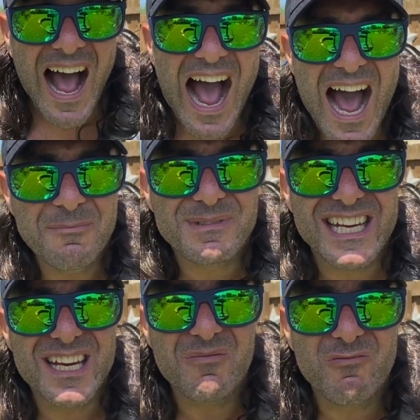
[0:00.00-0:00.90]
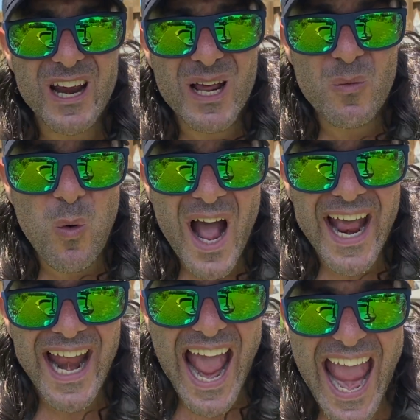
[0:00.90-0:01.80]
I'm team red,
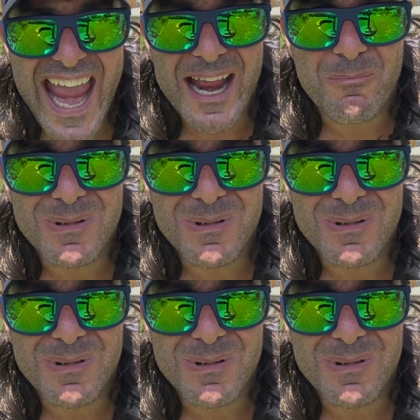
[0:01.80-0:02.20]
white, and